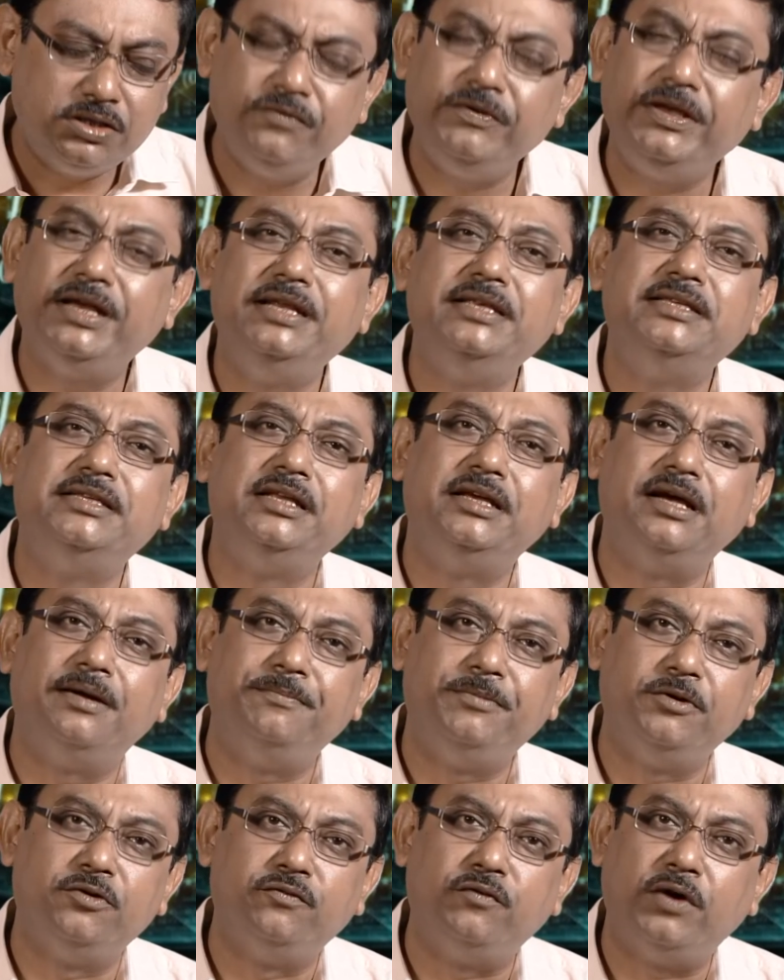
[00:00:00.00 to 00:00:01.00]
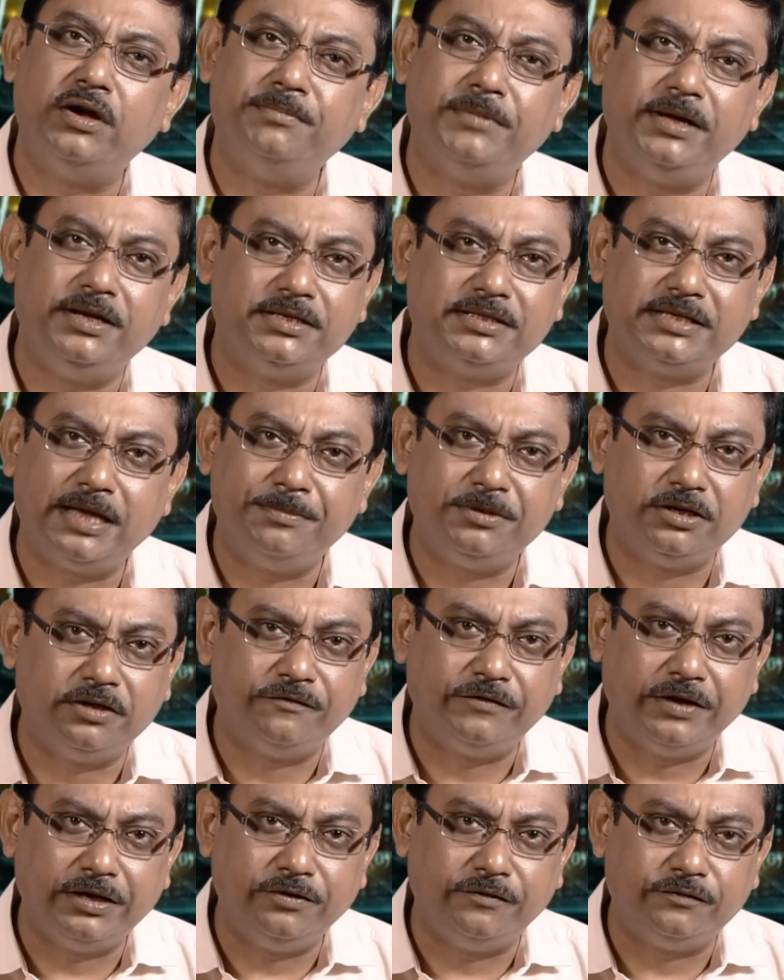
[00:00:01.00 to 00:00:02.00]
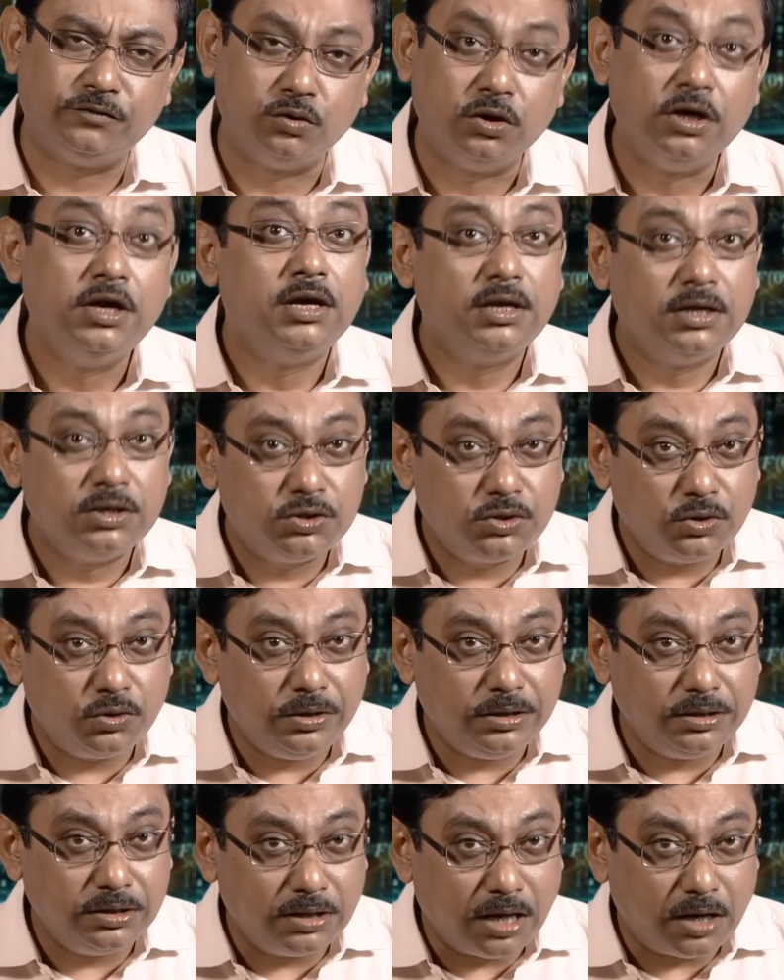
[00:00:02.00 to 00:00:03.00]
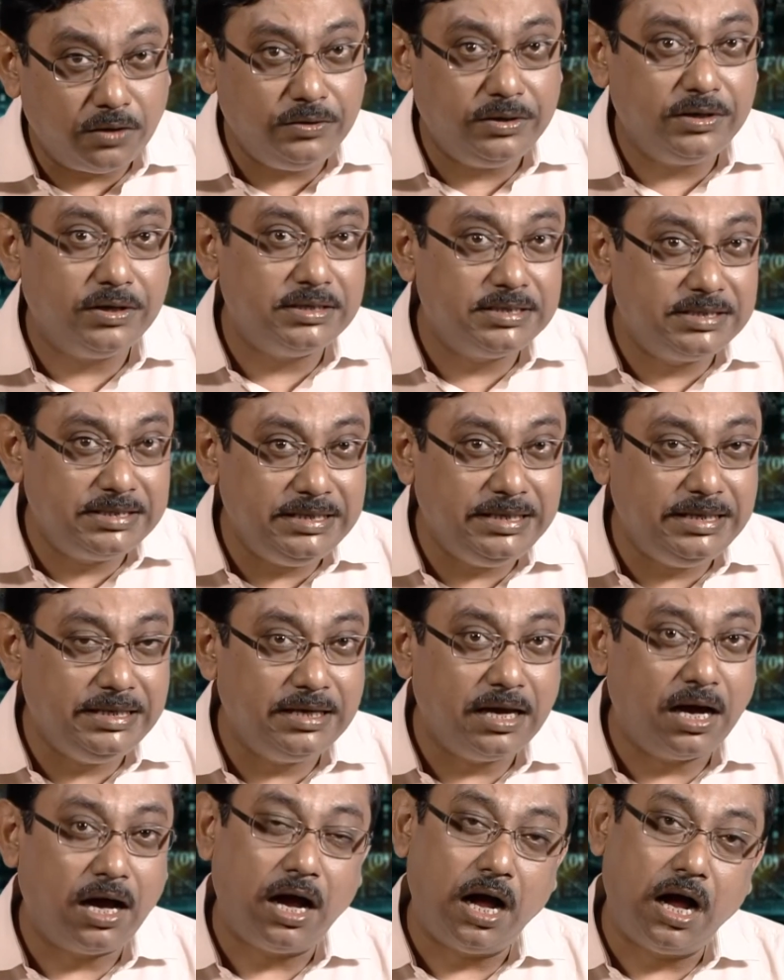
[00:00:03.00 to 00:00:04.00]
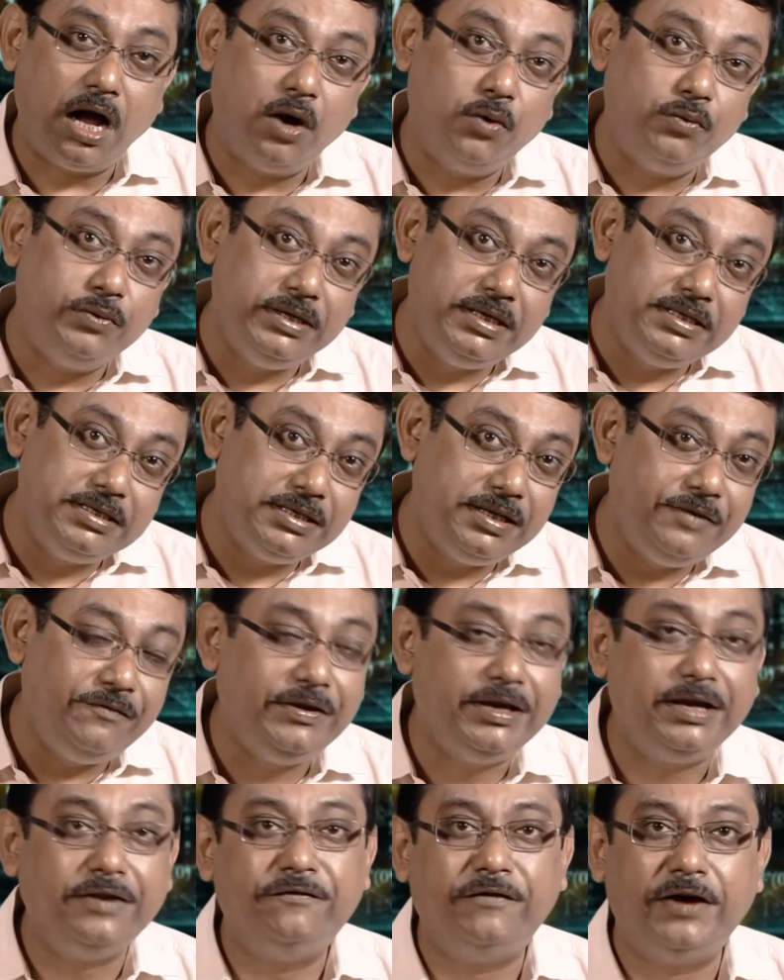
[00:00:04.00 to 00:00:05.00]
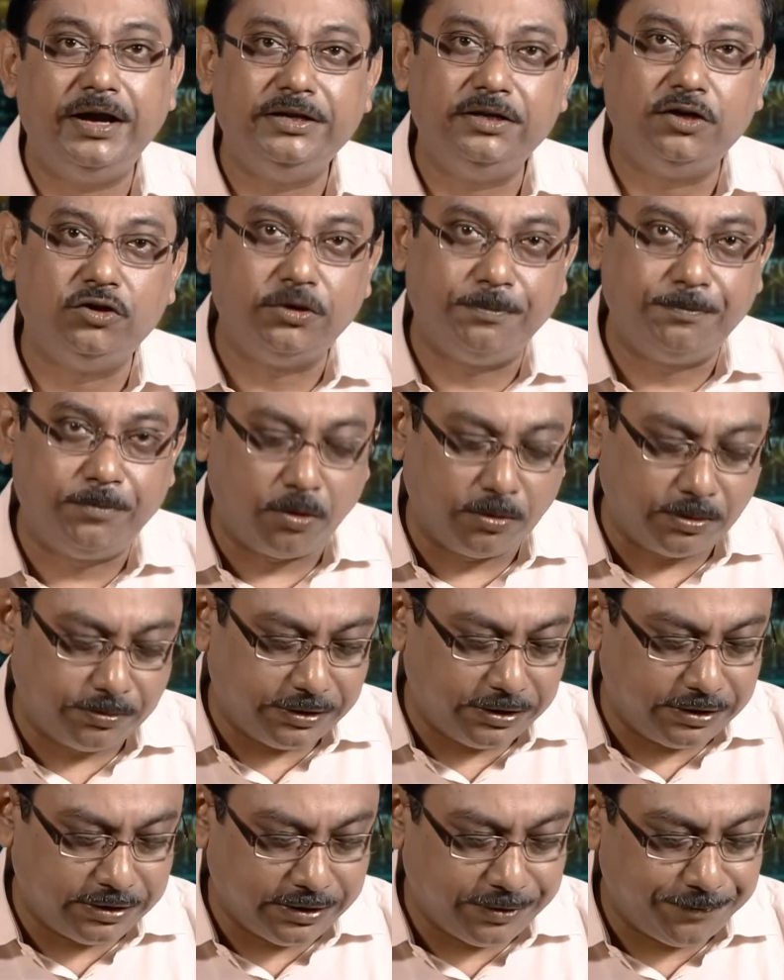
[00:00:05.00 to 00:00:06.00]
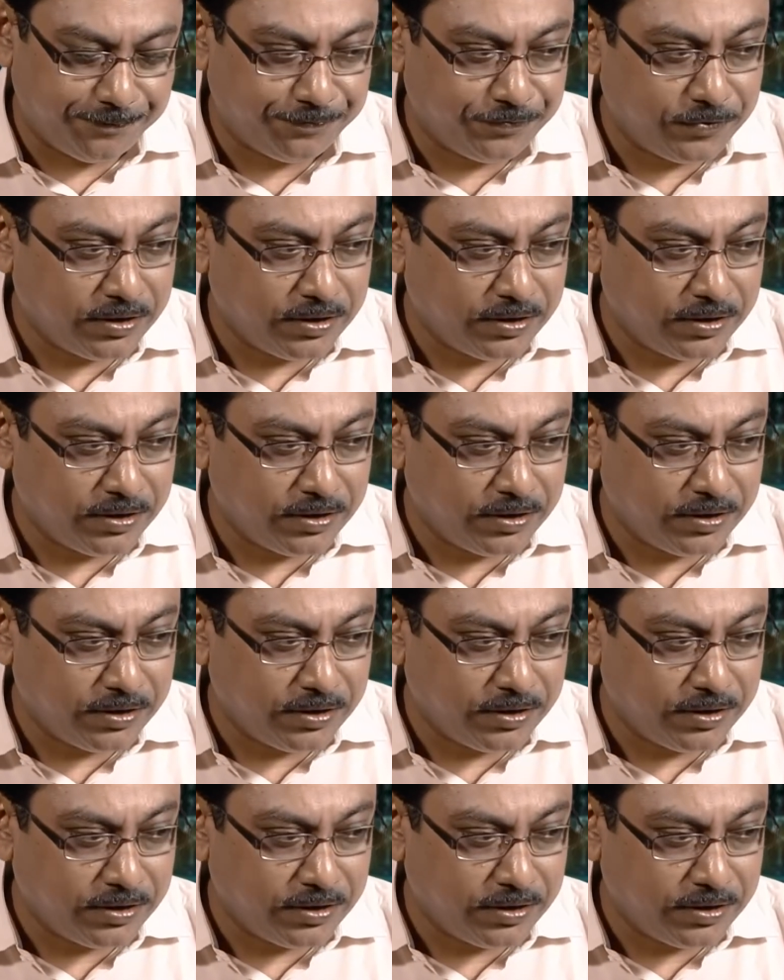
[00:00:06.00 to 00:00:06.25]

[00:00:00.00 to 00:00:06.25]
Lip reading: So we can easily compute 1 minus capital phi of 2. So now you can see how easily we can find out a probability.